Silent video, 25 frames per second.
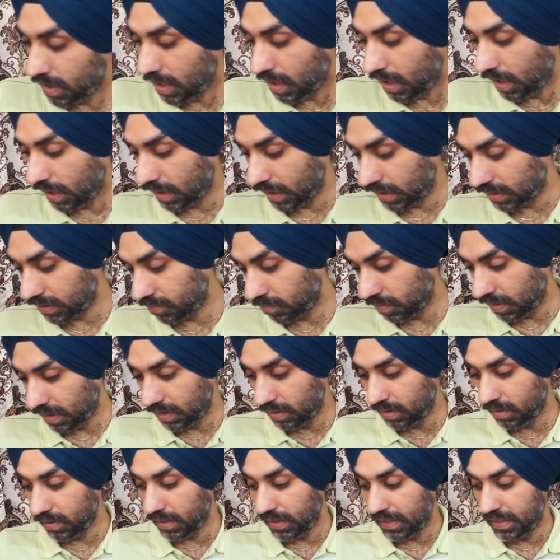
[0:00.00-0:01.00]
another
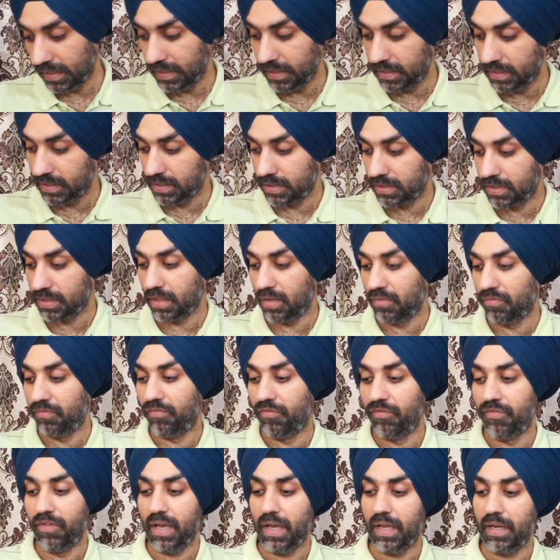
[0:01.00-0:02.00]
one is a
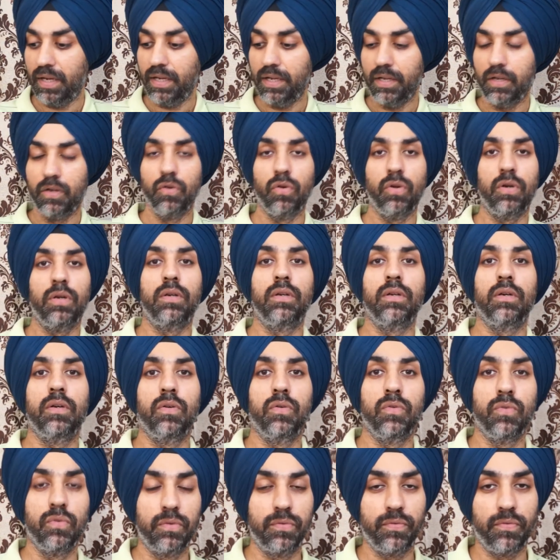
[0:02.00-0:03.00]
very good
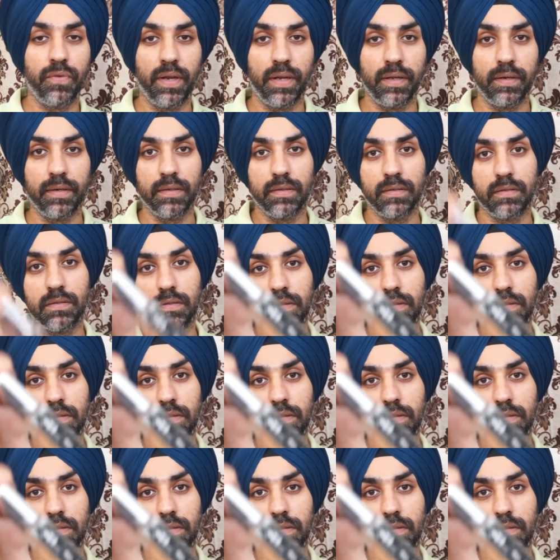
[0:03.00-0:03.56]
oud fragrance.